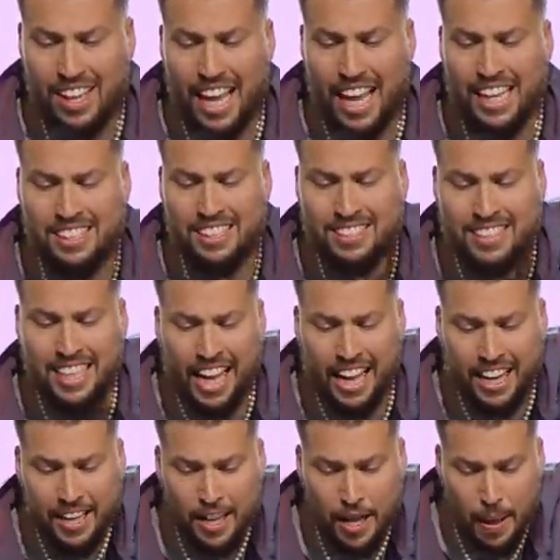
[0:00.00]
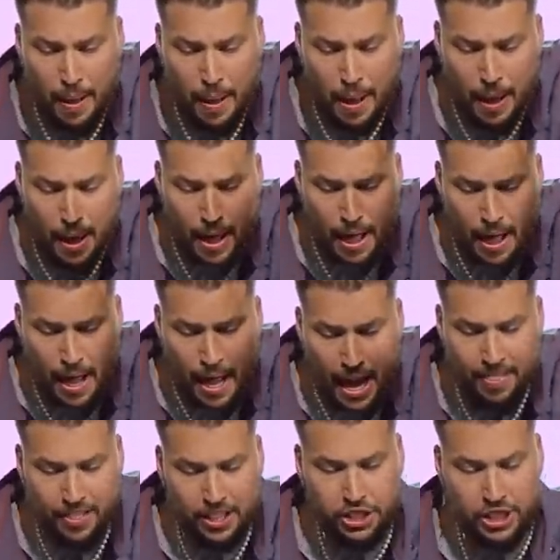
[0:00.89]
And he said,
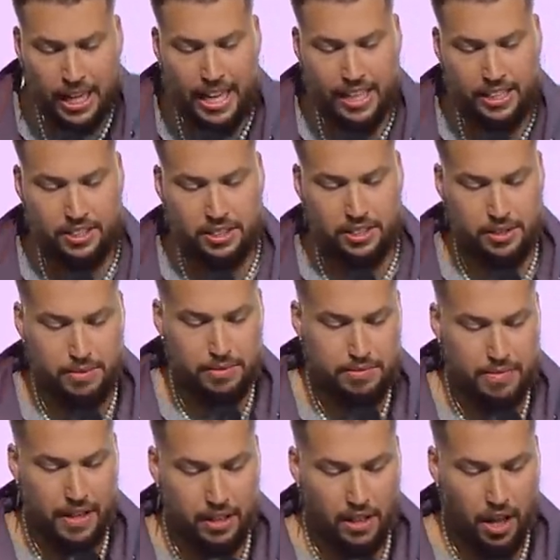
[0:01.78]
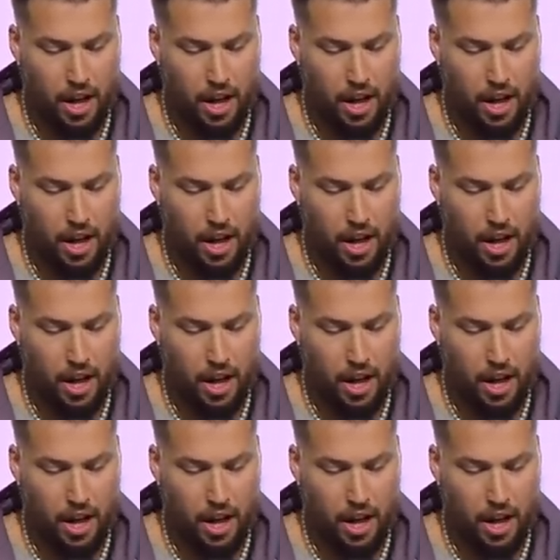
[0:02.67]
and the chains fell